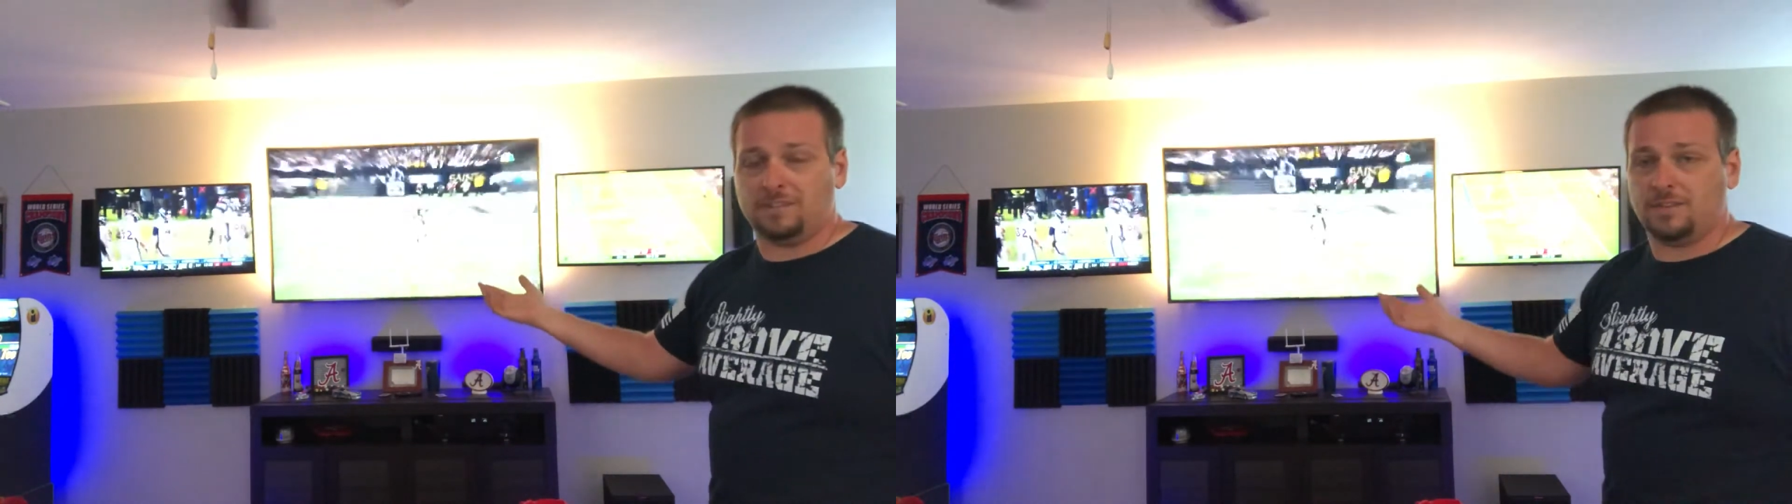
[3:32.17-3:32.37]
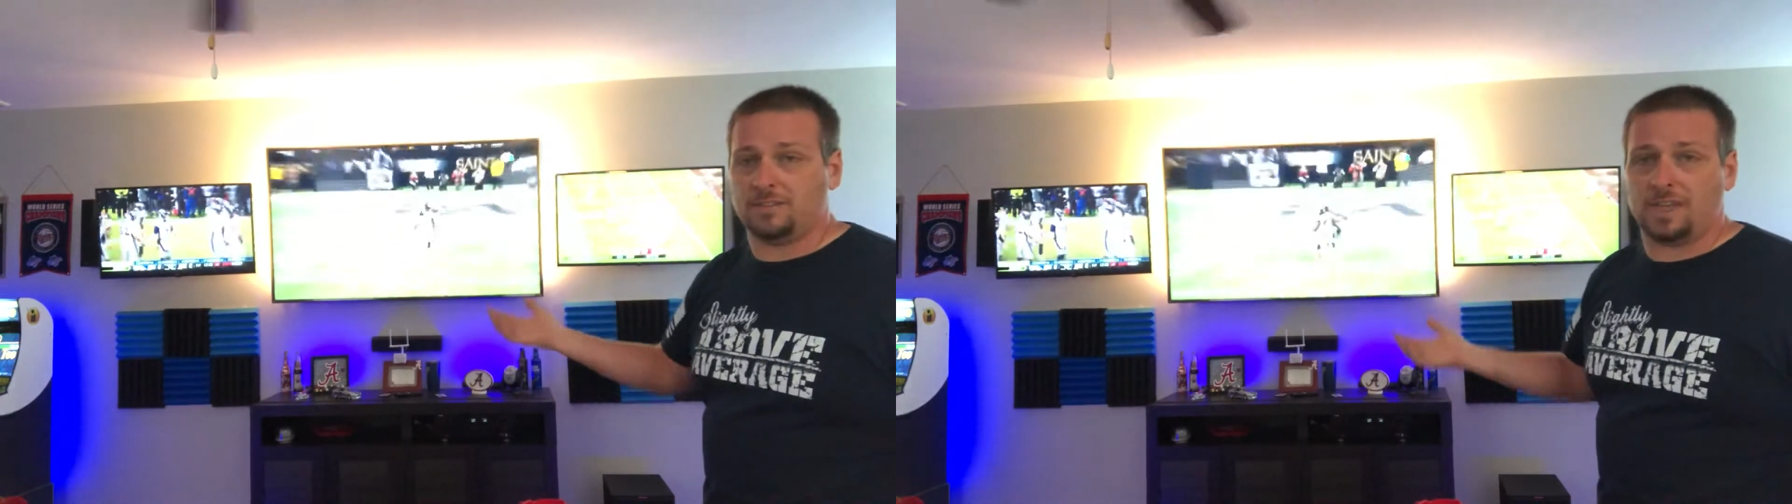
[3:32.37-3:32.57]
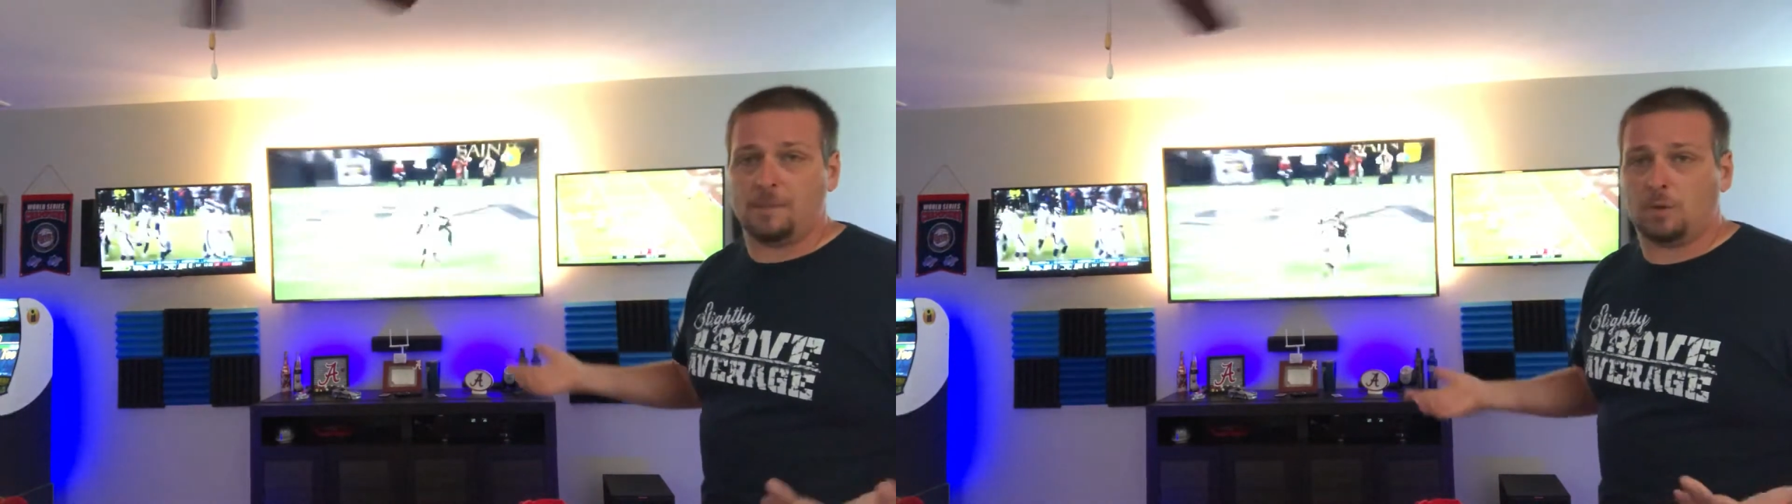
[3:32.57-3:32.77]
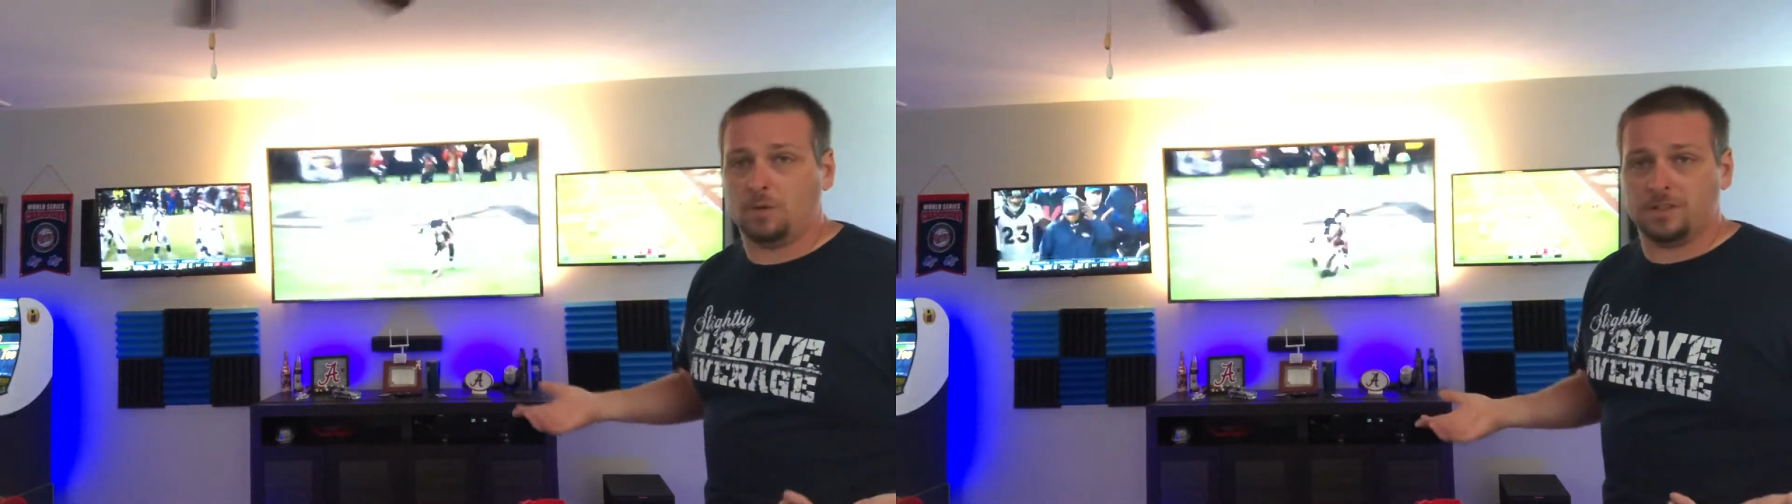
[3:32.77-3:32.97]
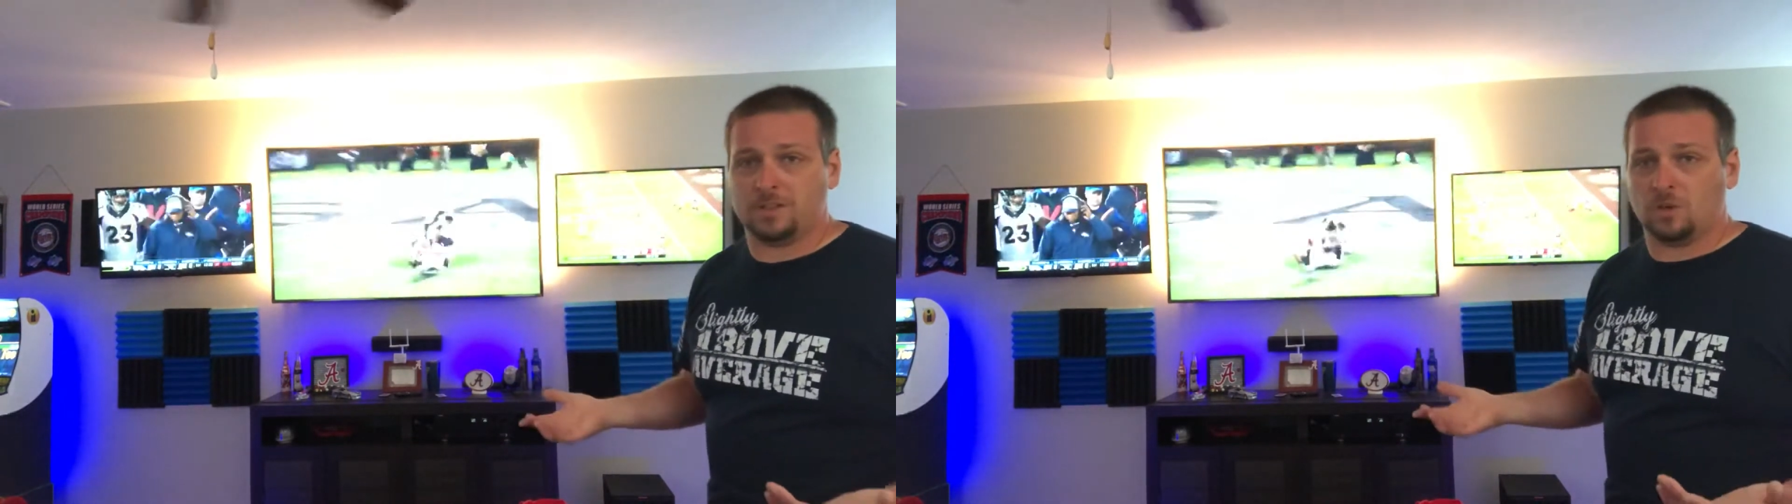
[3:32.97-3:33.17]
There's a game I really
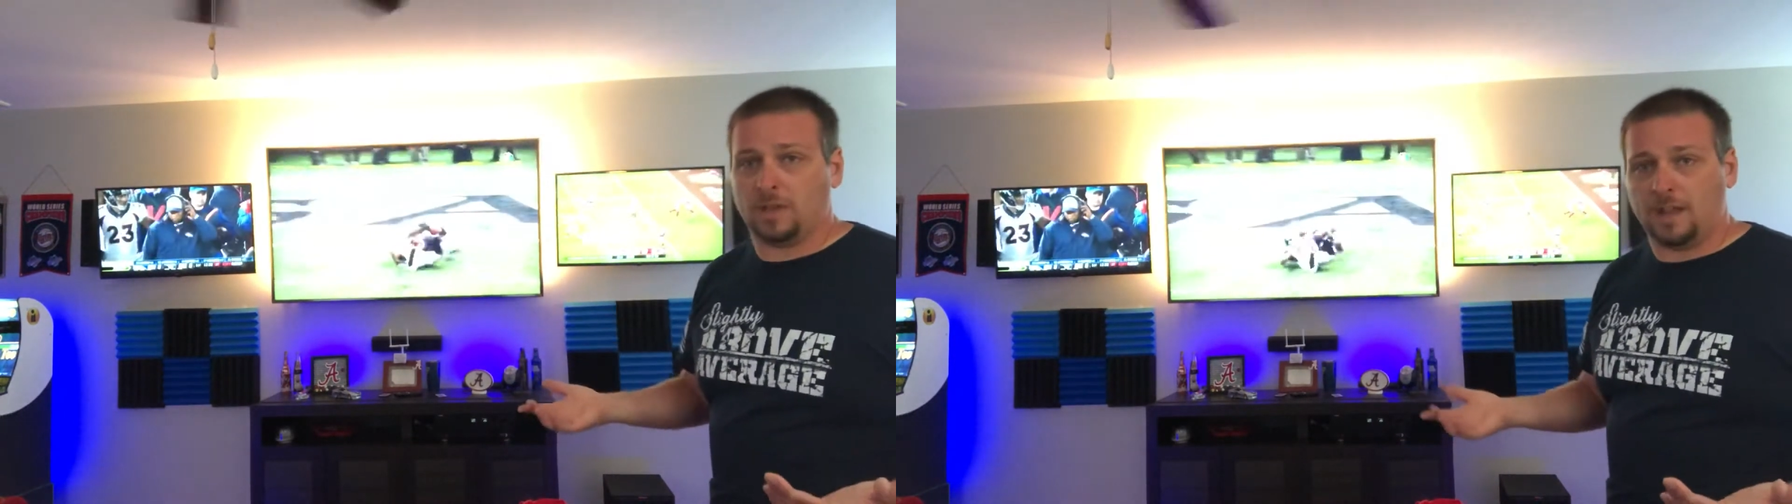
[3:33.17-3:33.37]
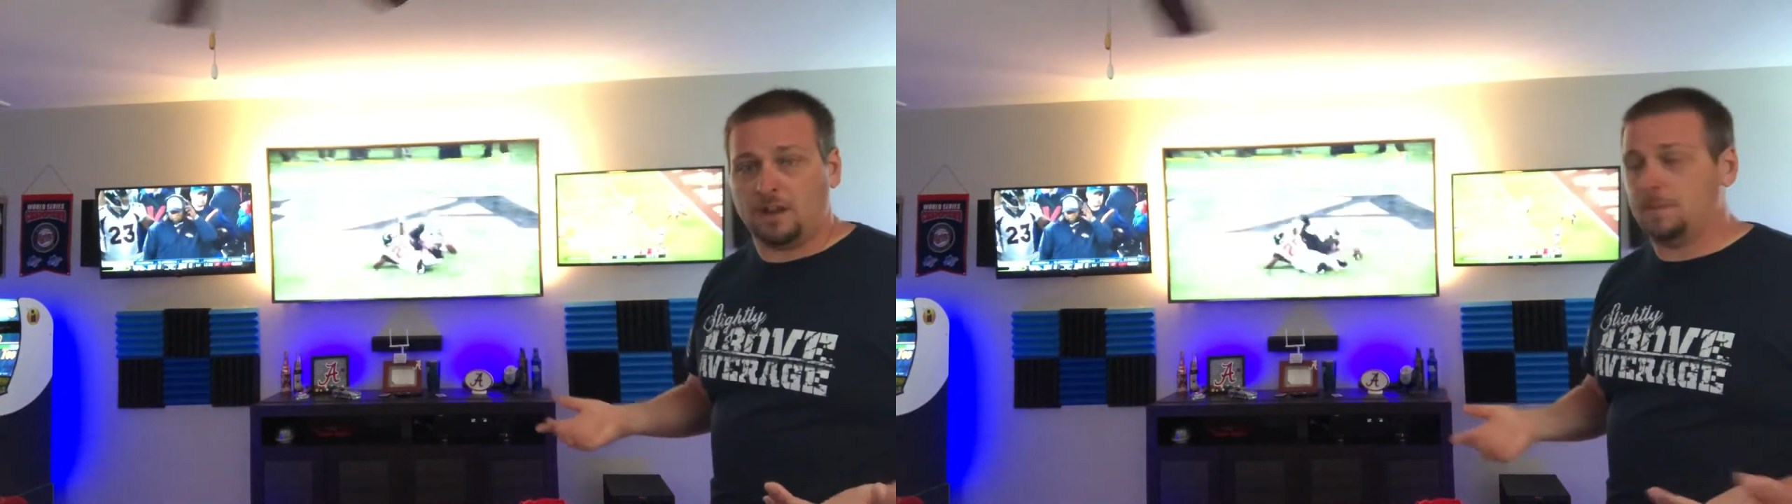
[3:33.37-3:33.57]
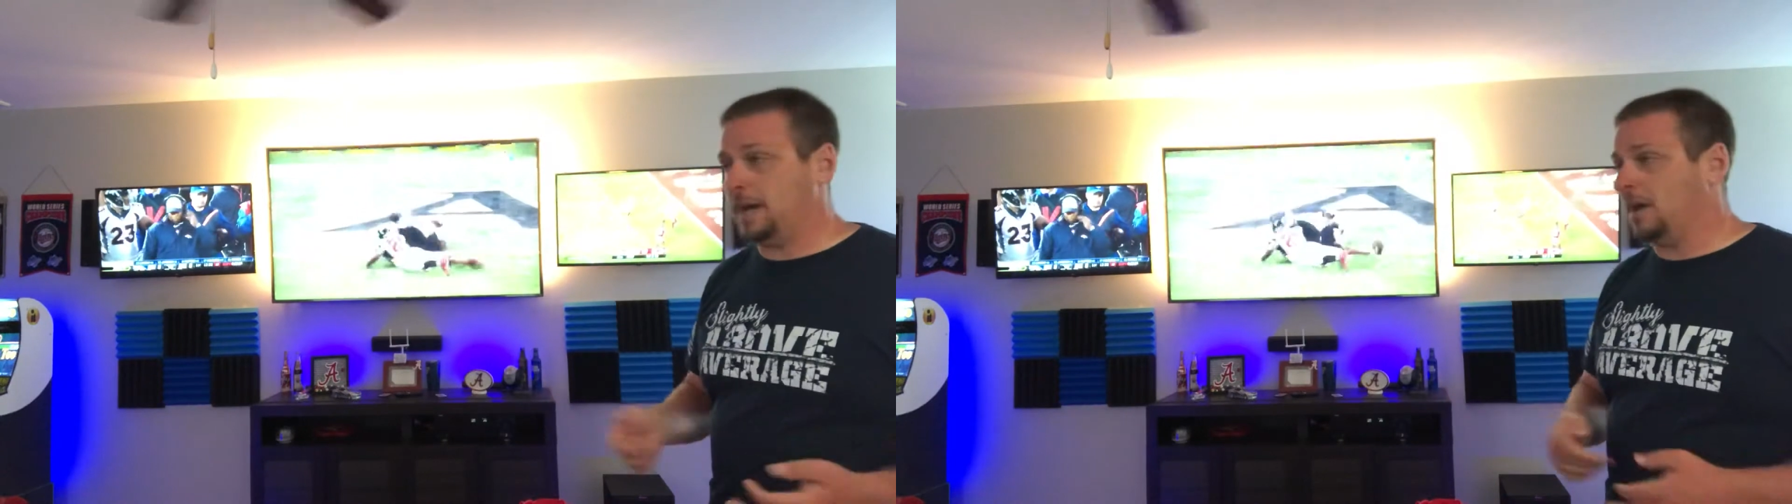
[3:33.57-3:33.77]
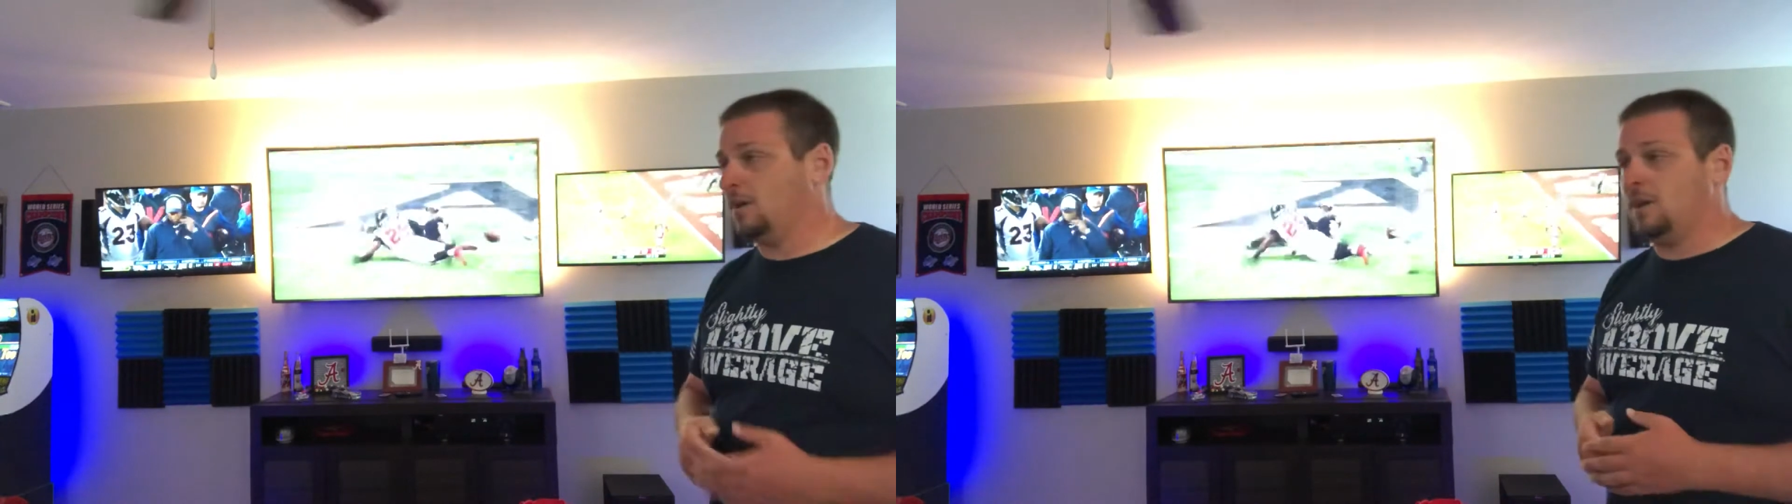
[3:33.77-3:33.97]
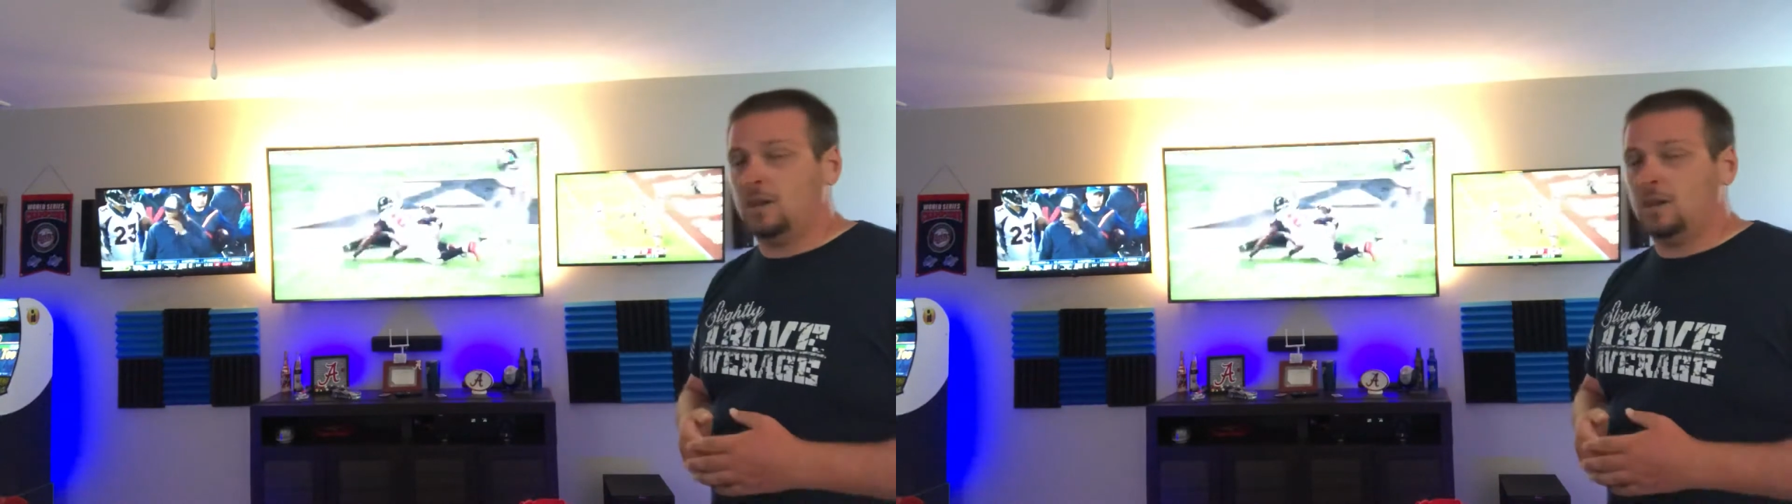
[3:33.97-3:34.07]
just don't care about,